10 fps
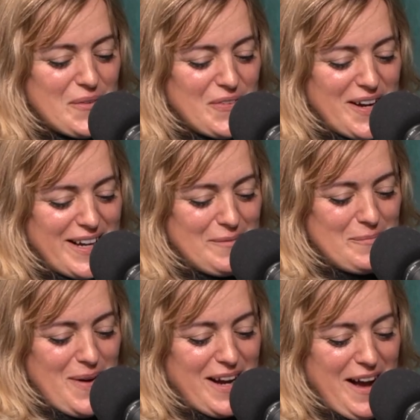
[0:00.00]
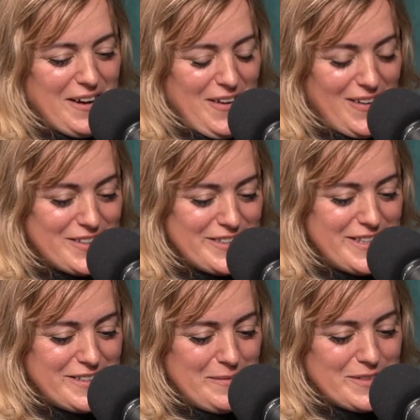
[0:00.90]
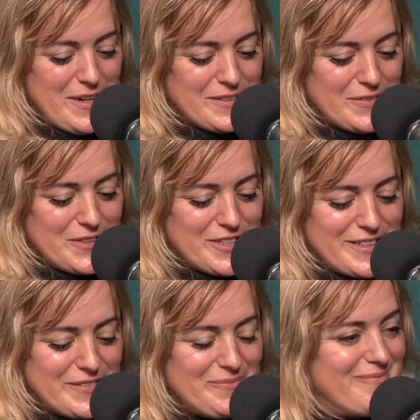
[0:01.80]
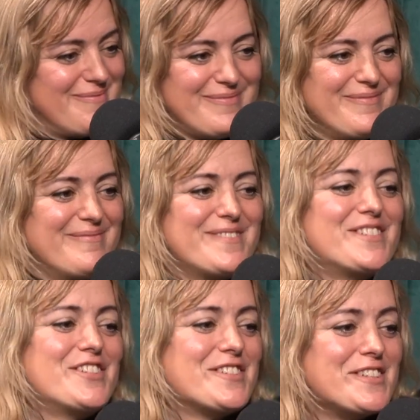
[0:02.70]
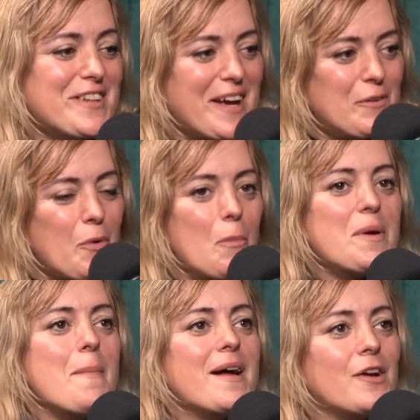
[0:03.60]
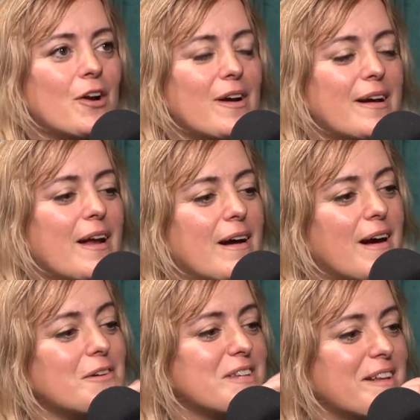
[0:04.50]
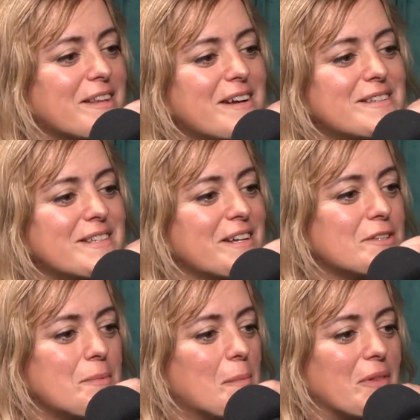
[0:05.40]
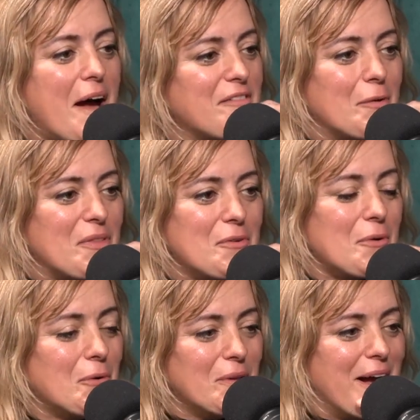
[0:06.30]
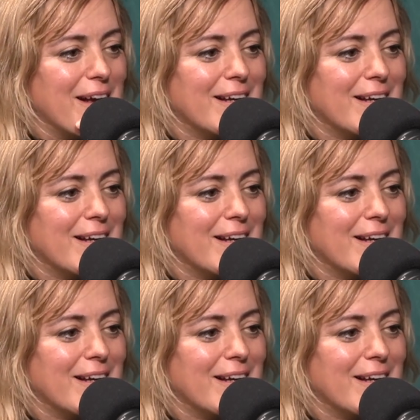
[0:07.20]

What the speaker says: funny. My gynecologist says I'm stressful. She's a delight. When we met her at Outside Lands, I just remember laughing with her the whole night.